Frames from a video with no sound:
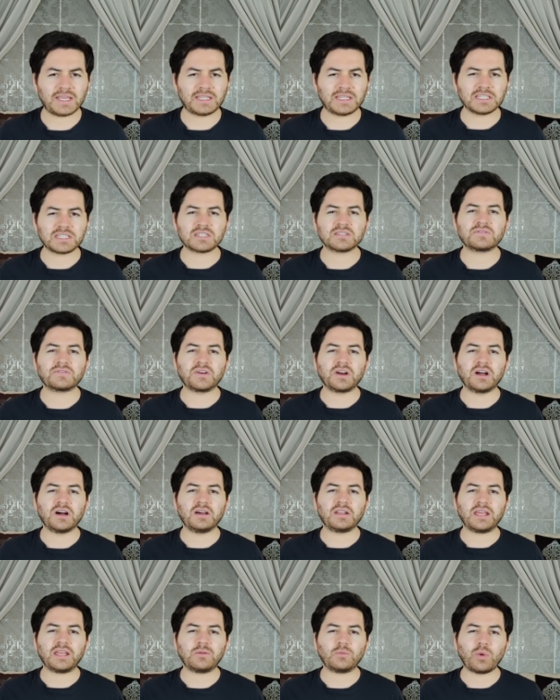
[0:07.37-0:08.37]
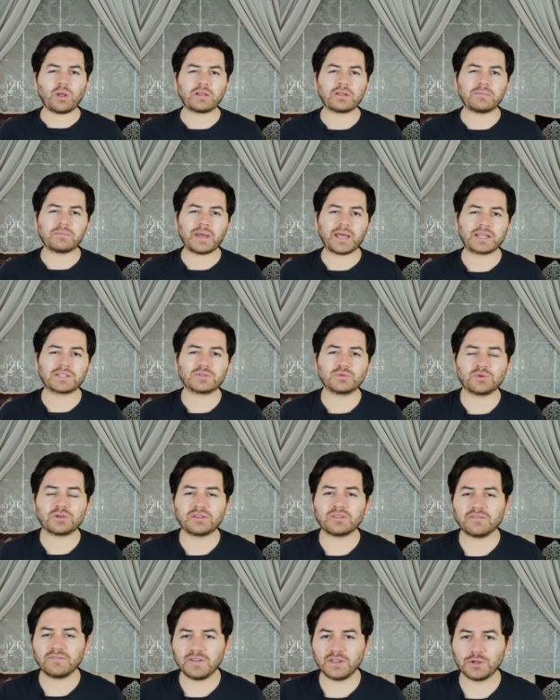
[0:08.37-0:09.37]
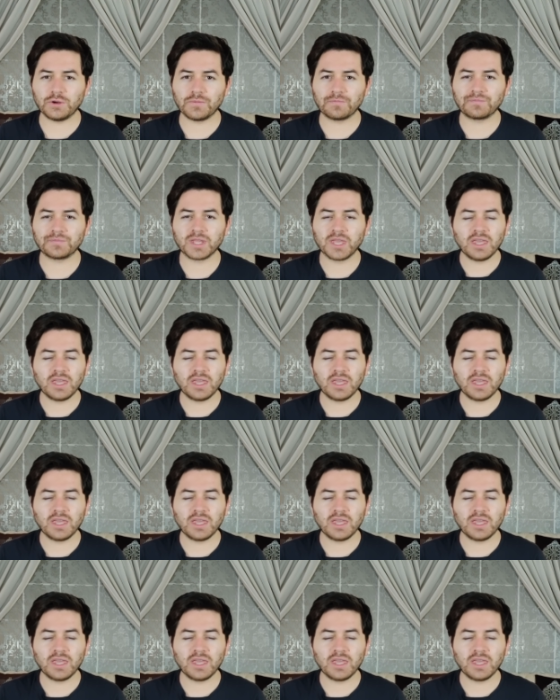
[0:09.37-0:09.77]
this is Farhan and welcome back to another video.